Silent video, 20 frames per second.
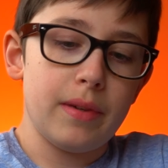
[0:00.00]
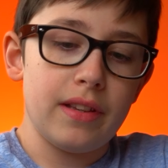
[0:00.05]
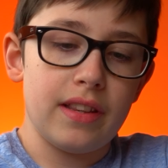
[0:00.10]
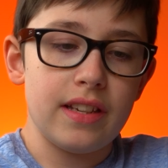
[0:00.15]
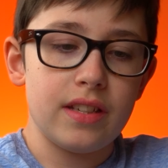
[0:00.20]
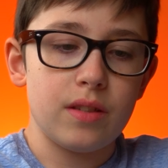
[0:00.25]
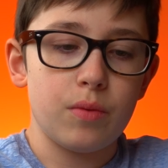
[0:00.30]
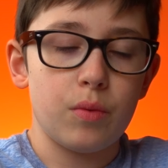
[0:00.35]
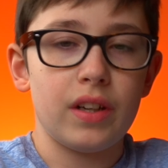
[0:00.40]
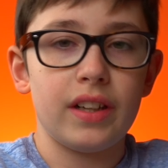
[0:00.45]
But
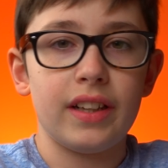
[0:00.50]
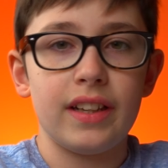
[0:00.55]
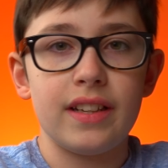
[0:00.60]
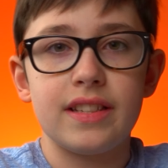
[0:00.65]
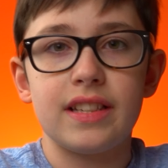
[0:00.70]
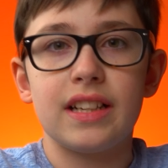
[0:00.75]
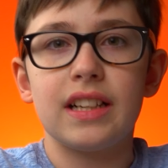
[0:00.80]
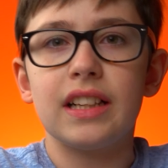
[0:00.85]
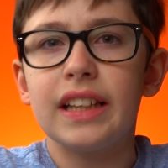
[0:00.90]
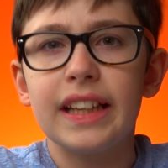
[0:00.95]
this one
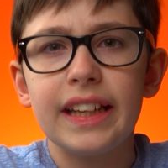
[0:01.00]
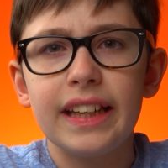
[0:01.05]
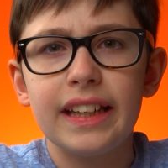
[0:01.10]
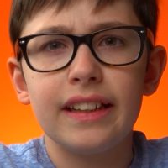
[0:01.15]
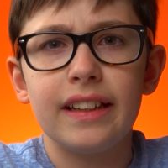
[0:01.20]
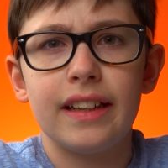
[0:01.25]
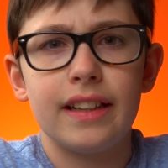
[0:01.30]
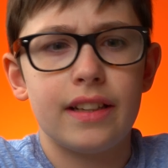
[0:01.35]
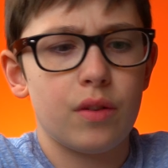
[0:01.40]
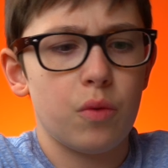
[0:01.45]
is
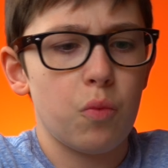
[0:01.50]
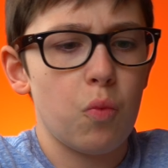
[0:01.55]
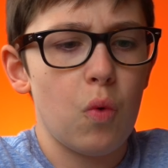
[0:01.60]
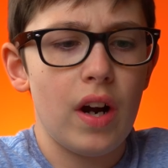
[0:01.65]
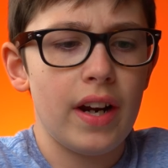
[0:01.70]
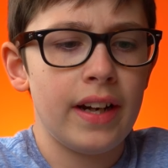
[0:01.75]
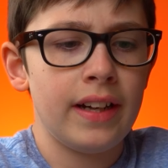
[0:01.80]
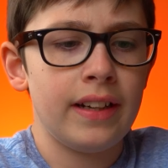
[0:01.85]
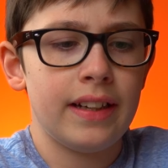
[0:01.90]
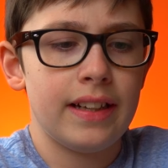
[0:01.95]
clean, it's
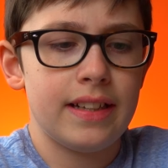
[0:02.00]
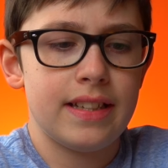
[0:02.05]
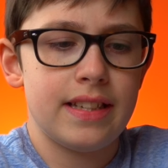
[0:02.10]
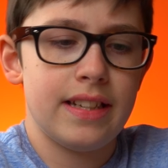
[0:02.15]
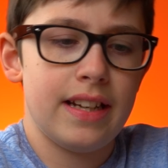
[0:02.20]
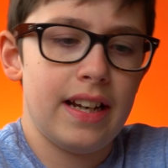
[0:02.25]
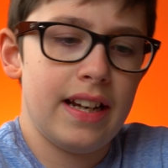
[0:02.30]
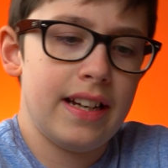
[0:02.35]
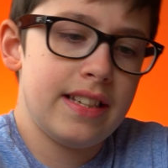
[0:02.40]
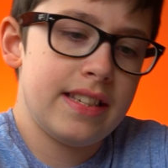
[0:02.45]
white,
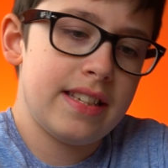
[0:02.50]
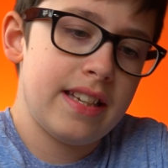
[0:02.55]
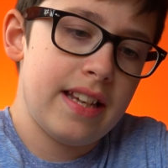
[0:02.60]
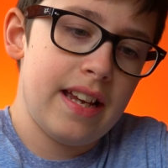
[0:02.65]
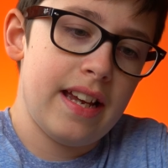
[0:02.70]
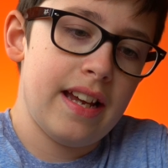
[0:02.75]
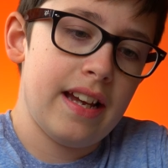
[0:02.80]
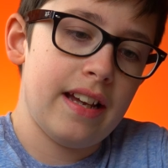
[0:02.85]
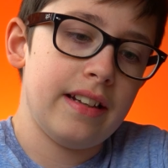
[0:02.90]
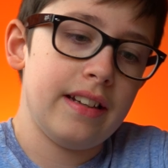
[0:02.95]
it's nice,
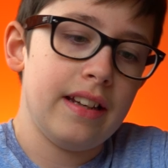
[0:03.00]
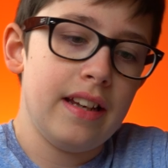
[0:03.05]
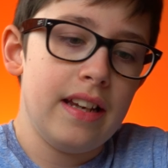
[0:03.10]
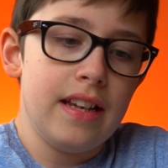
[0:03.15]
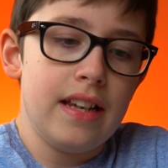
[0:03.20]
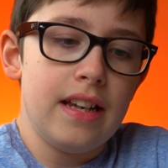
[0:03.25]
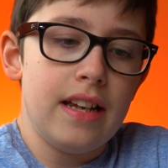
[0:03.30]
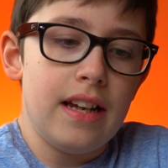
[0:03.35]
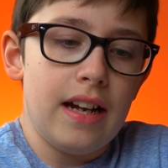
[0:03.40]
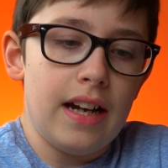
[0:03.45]
and
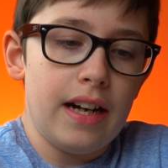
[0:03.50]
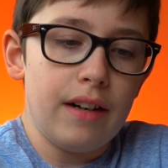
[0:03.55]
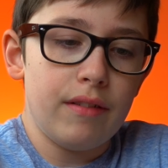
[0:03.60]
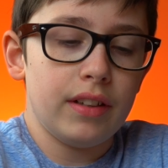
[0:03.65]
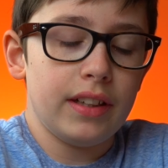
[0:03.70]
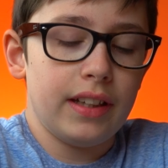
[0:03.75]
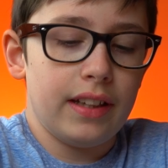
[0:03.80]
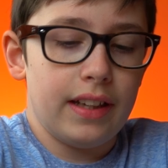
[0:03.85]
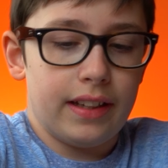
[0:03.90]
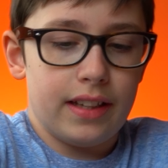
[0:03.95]
I
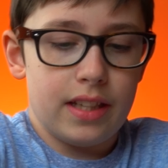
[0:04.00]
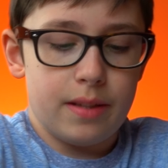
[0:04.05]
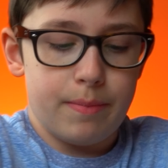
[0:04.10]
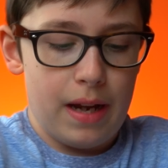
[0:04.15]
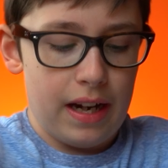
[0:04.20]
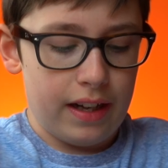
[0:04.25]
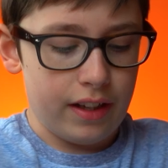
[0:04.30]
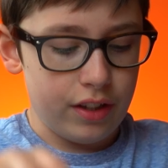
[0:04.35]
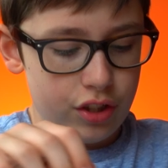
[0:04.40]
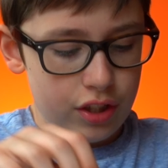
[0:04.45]
really like this
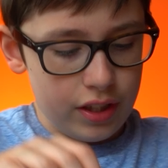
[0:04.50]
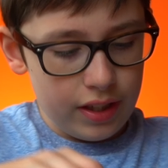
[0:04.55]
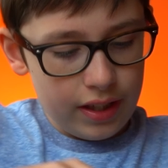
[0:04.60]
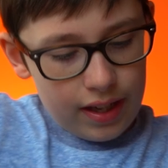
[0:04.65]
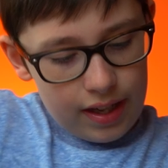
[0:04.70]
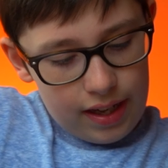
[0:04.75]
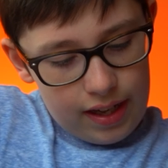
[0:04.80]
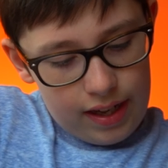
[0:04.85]
packaging.